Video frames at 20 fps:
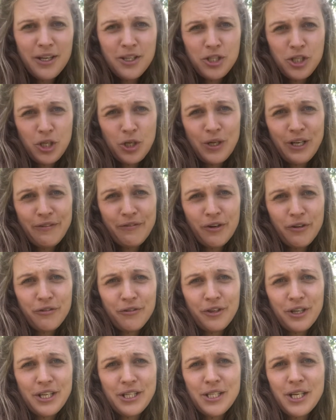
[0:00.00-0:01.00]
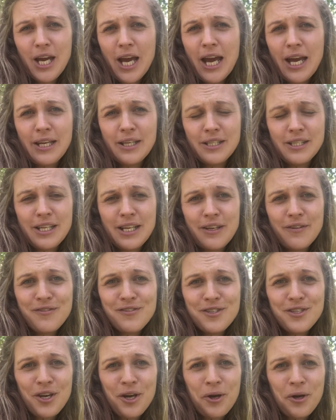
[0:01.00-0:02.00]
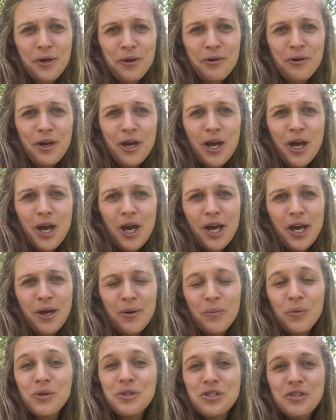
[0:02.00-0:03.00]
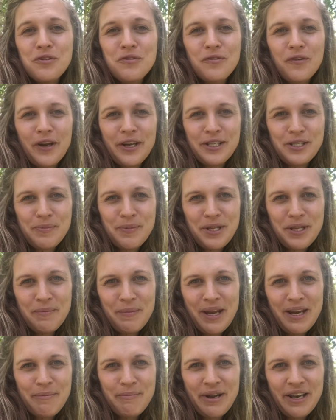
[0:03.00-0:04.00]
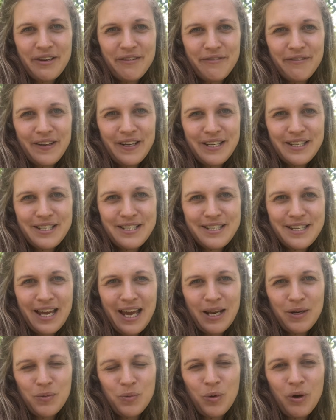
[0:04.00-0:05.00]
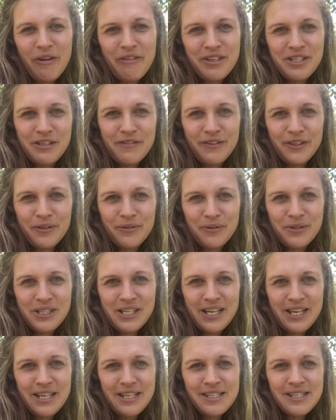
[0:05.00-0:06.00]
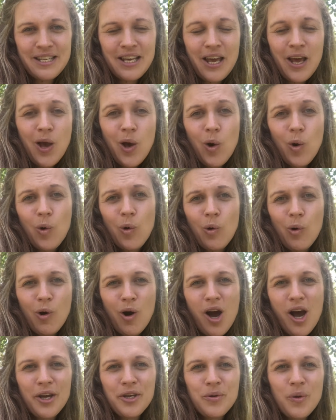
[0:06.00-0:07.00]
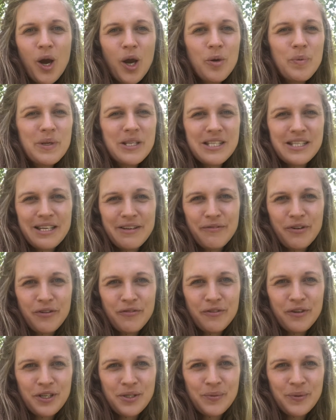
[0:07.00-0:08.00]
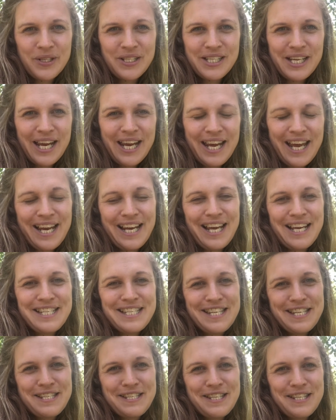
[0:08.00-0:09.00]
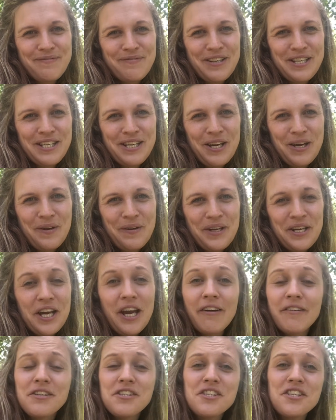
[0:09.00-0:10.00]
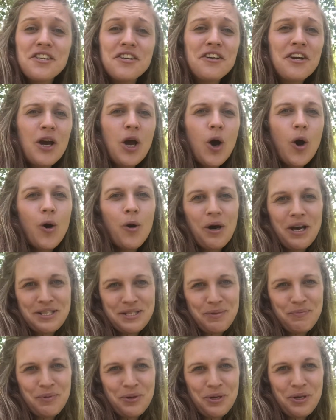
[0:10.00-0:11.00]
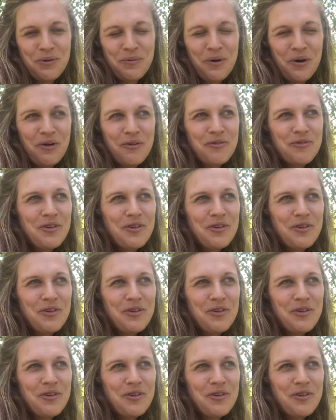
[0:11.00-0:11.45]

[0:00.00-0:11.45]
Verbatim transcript: Do you live off-grid, and if so, what do you find to be the main benefits and what are the difficulties? Or are you hoping to live off-grid one day, and has this video encouraged you or has it put you off?